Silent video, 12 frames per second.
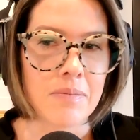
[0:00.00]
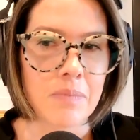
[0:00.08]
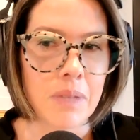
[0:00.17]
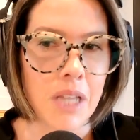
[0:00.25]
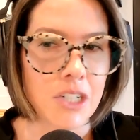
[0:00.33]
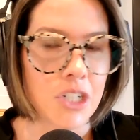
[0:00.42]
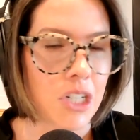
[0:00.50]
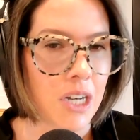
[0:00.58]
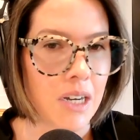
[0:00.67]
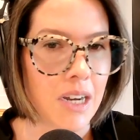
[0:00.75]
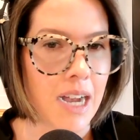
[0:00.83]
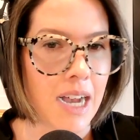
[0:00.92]
blood
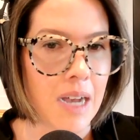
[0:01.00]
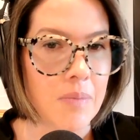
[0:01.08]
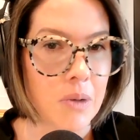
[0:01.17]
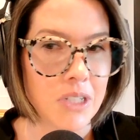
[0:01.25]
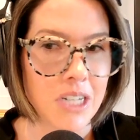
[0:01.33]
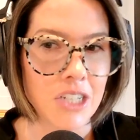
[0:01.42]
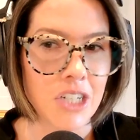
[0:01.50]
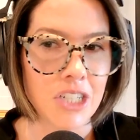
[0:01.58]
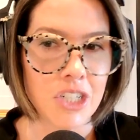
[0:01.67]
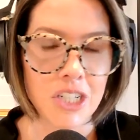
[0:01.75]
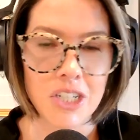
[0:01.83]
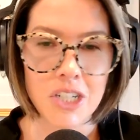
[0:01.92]
sugar
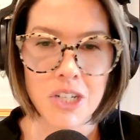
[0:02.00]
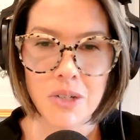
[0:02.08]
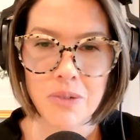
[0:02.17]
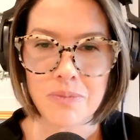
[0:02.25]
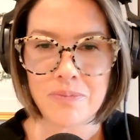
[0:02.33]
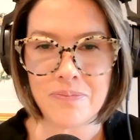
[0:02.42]
post-digestion too.